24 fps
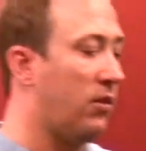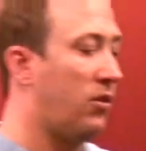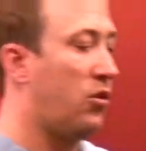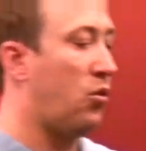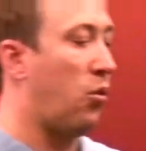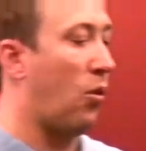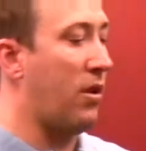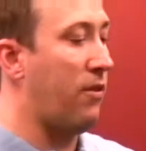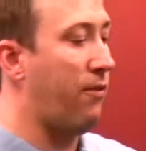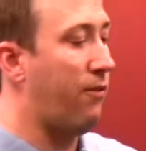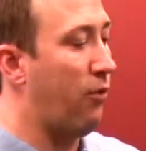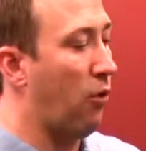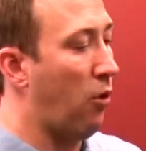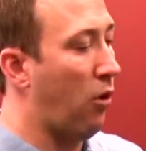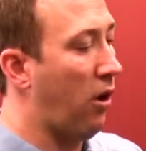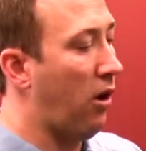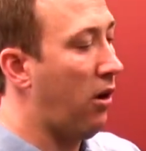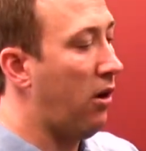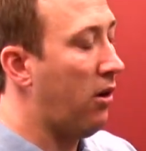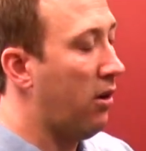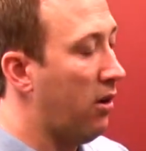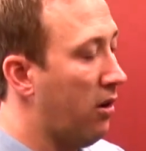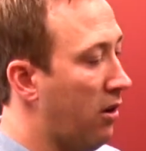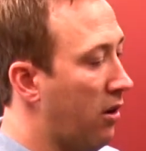
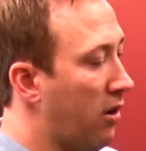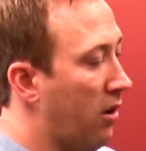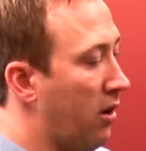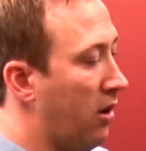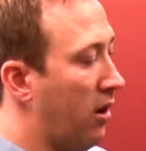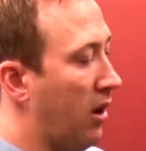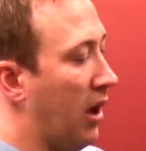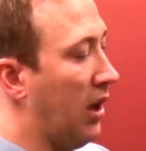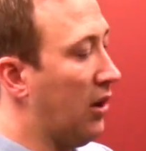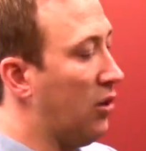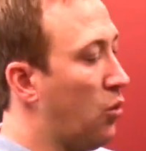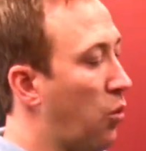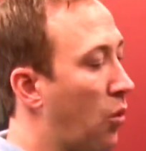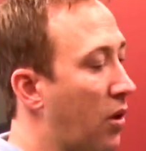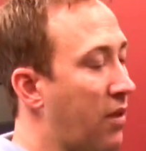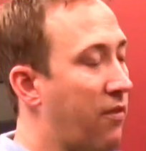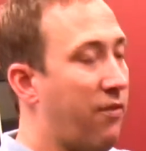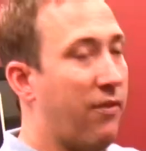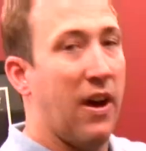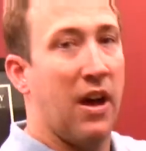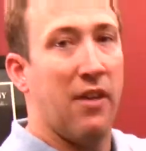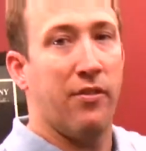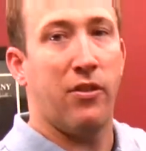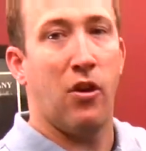24, and
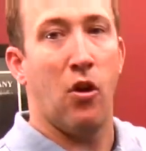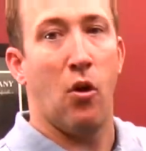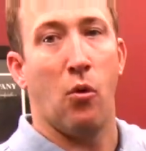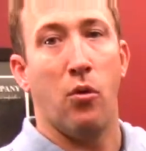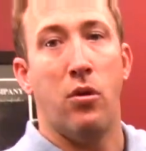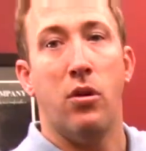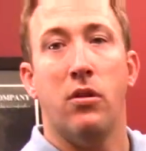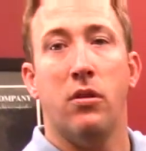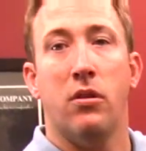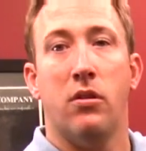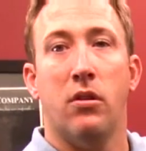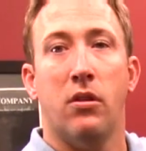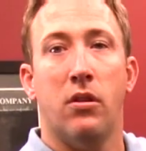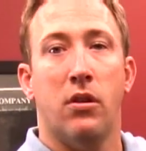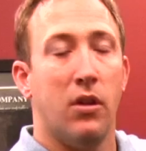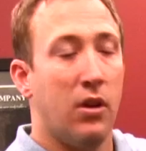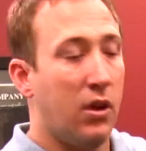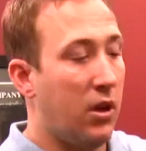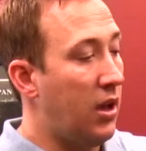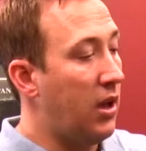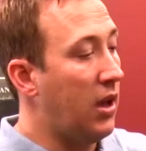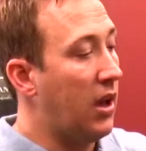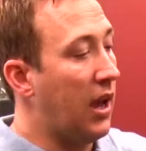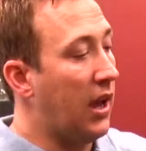25 code.
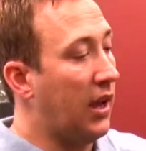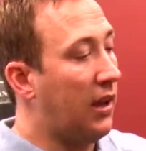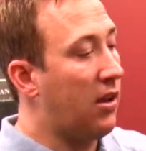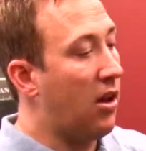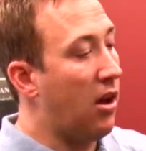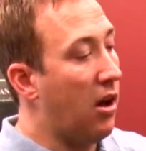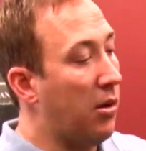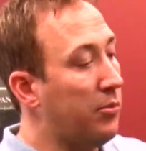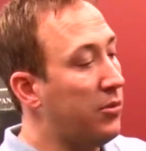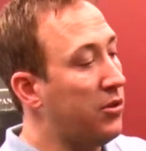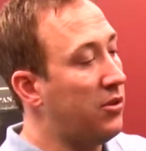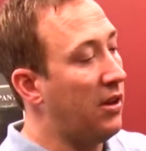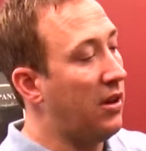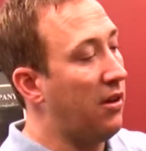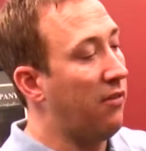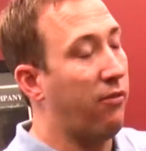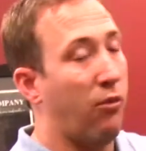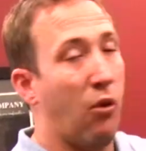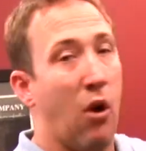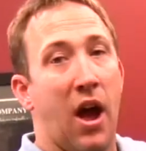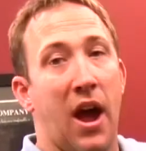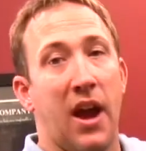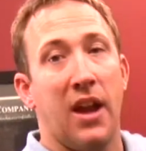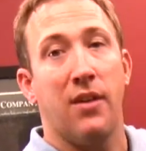It comes in a
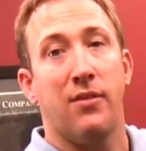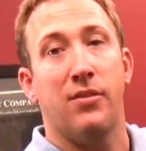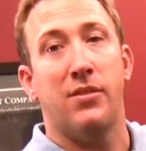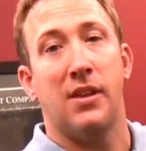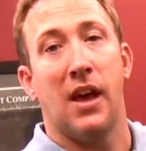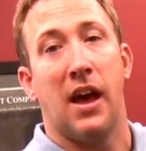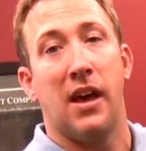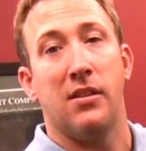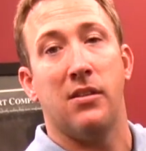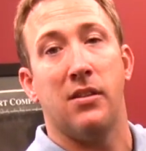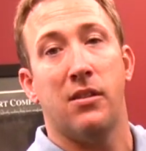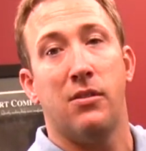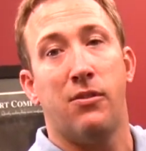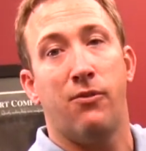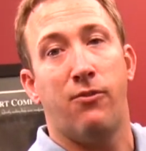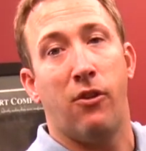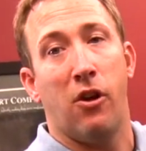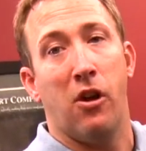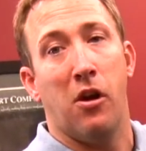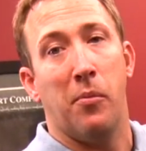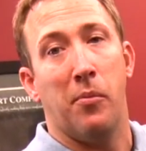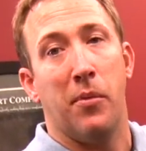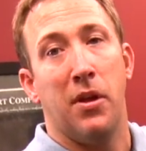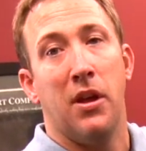variety of sizes
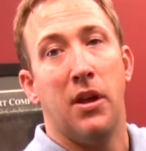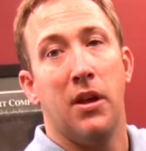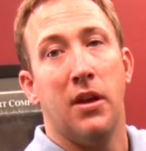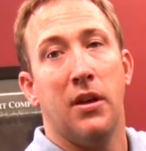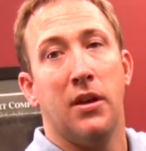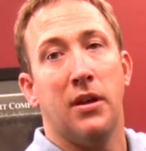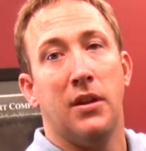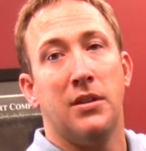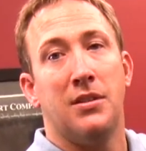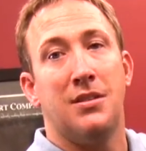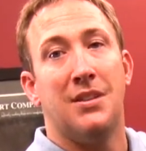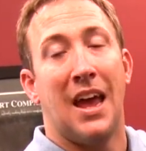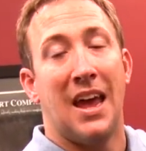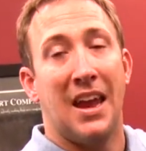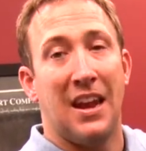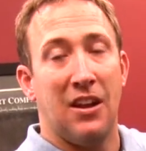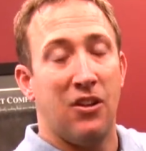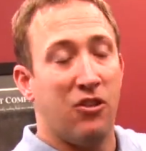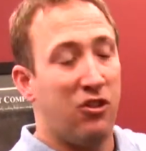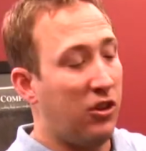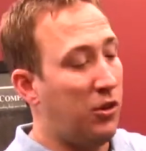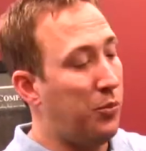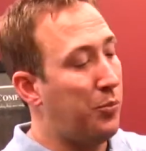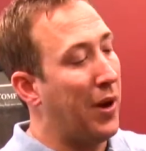from 10
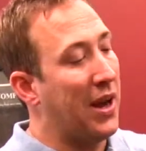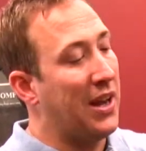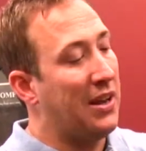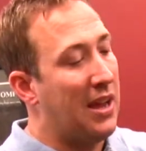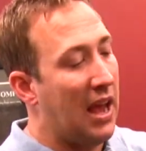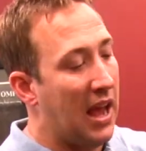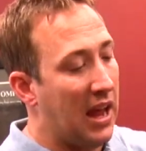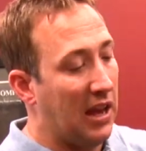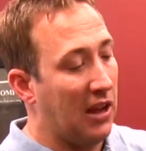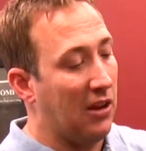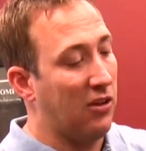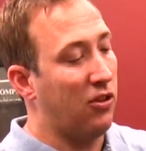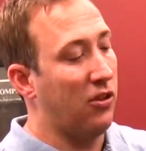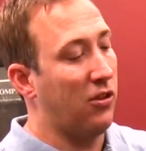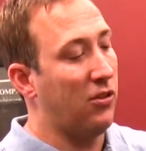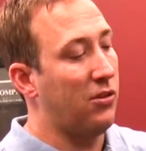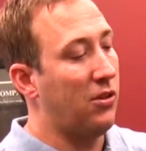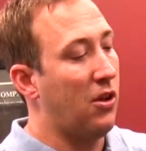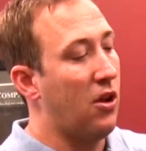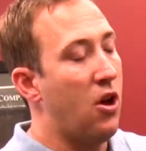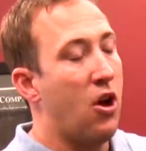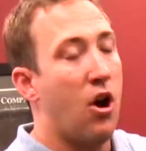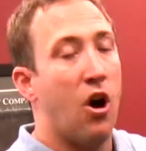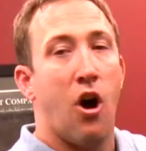inches by 10
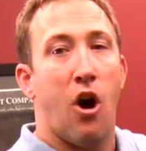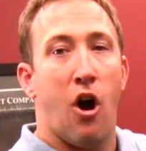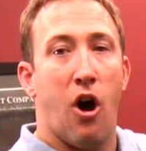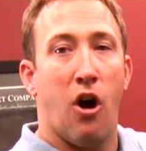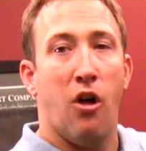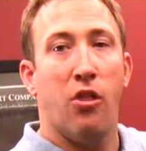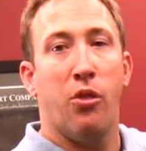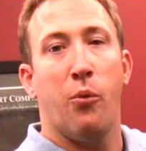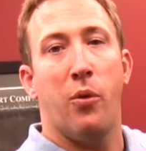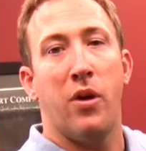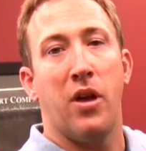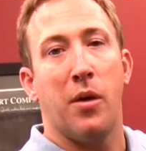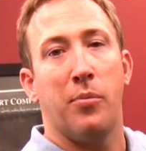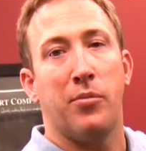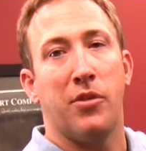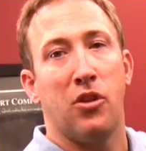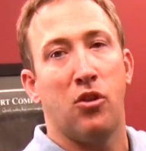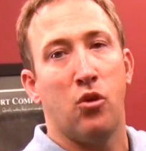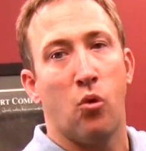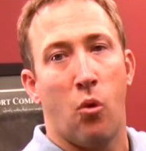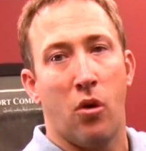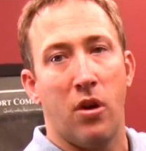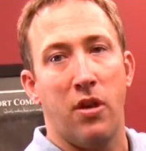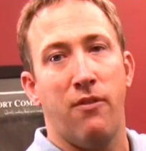inches all the way up to
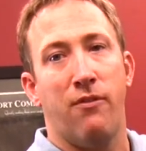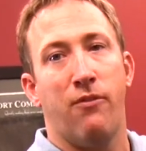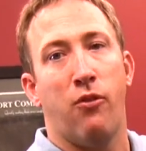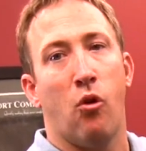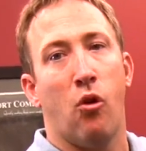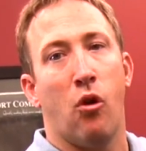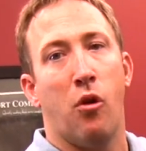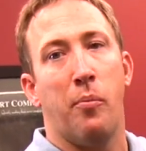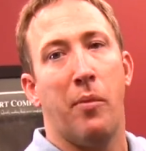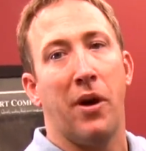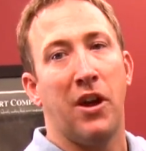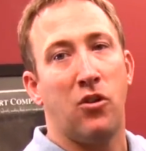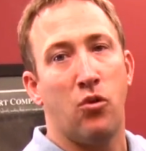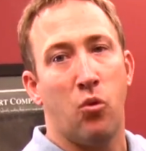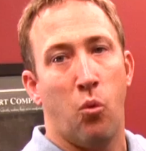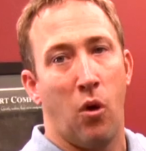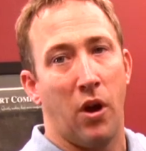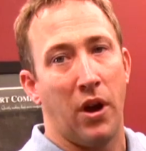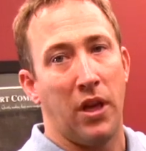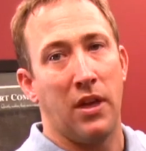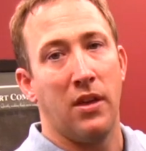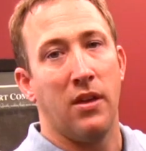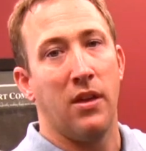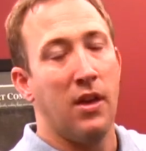24 by
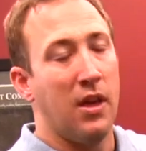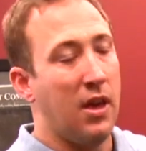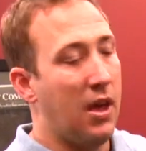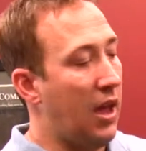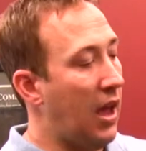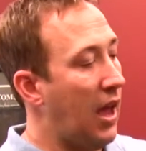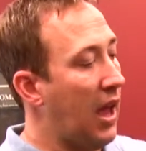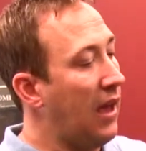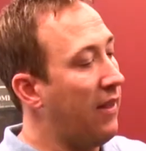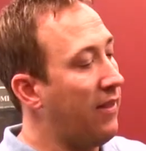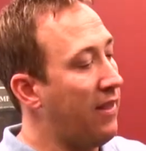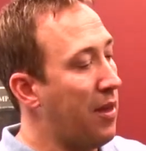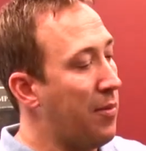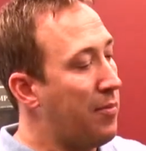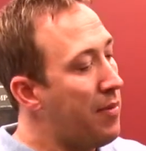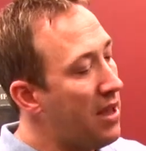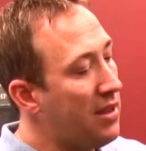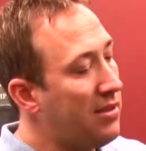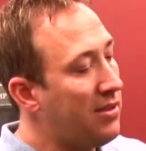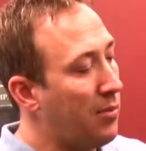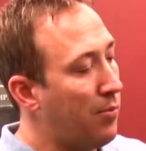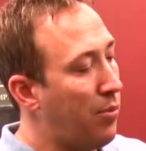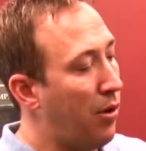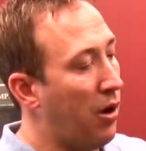20. And the
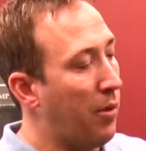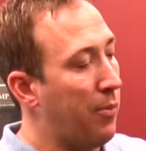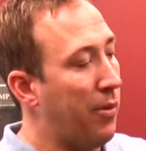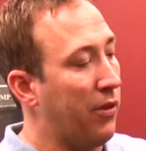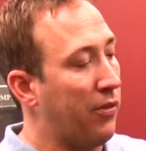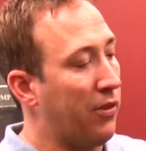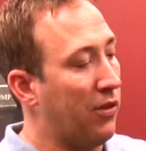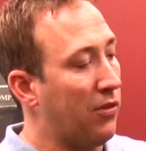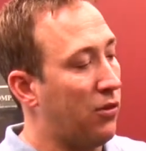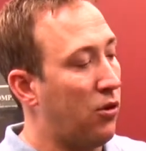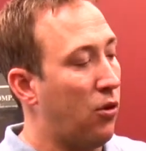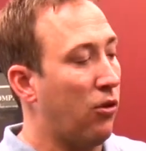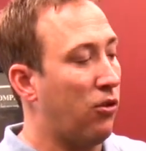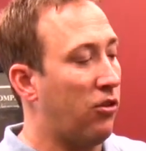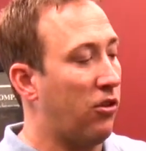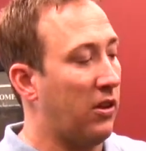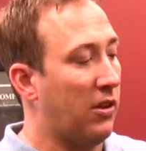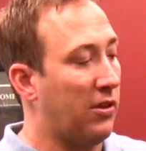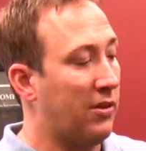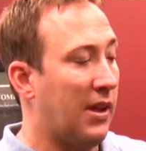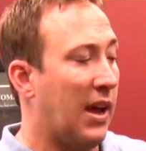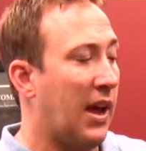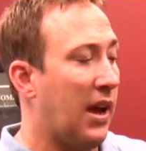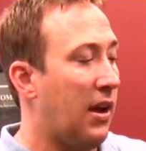amazing part about this cushion
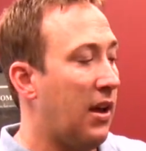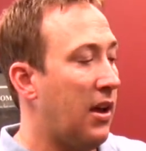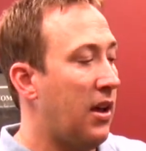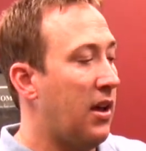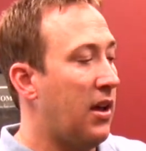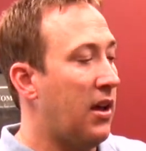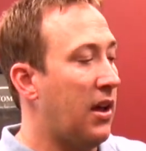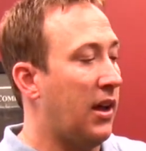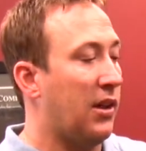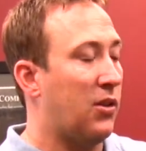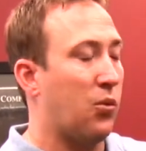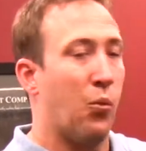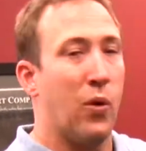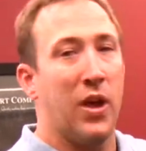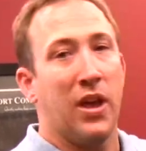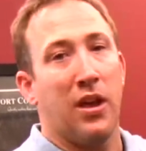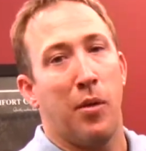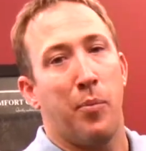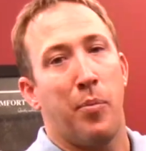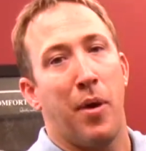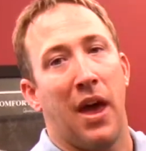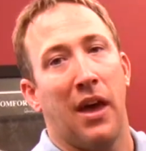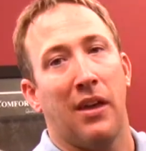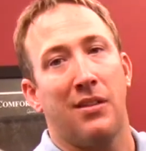is that its weight
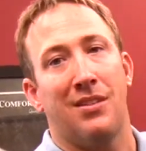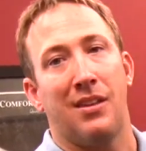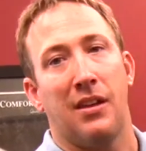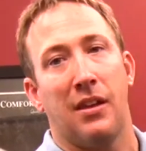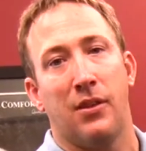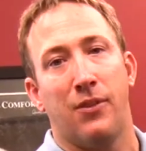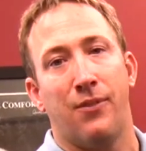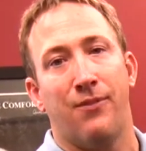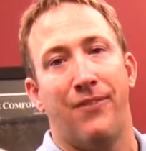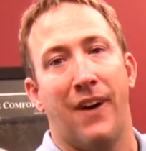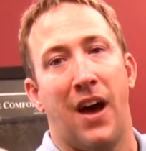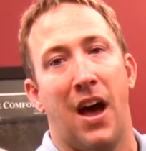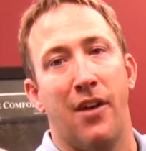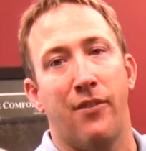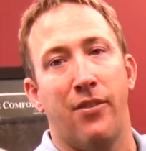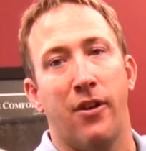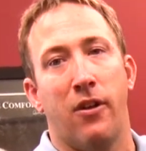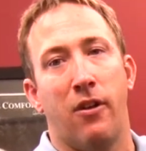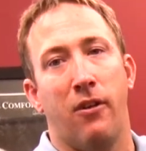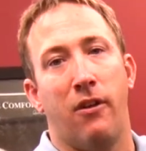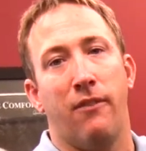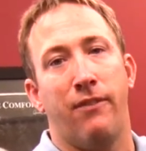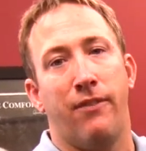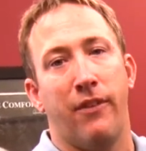capacity is
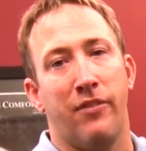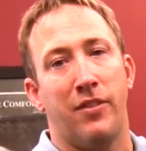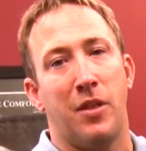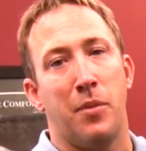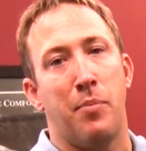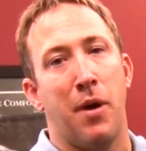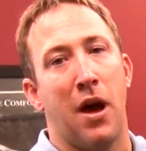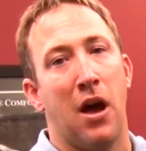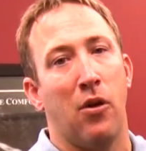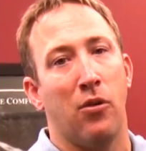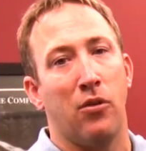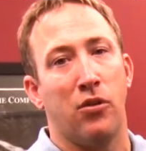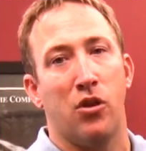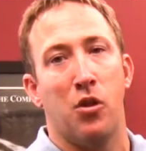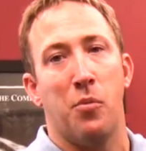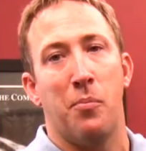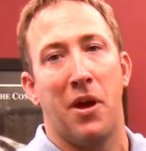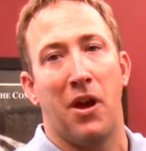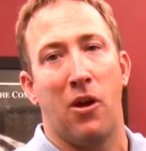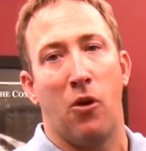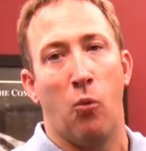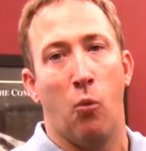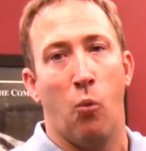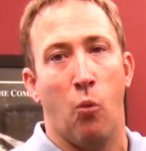550 pounds no
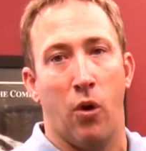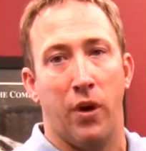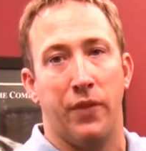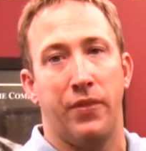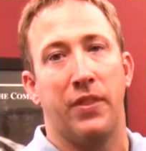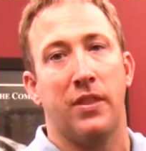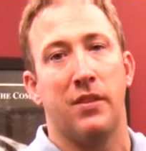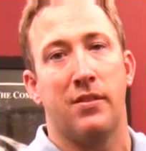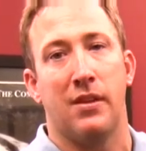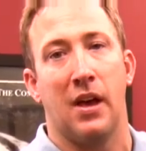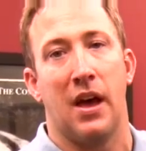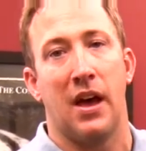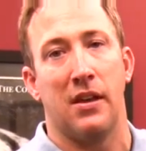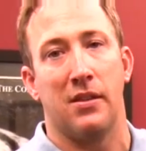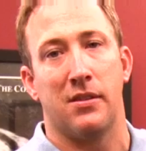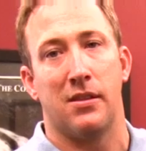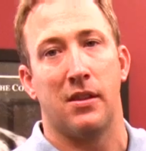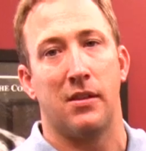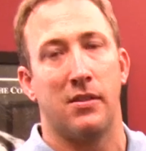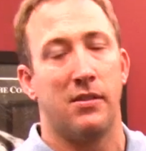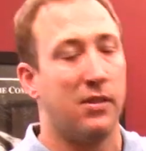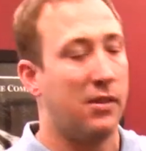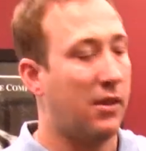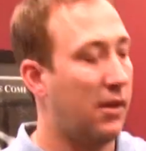matter what the size
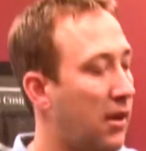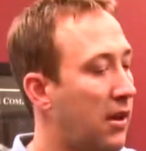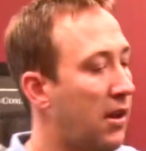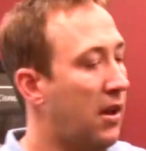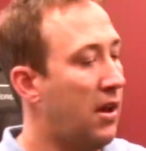is.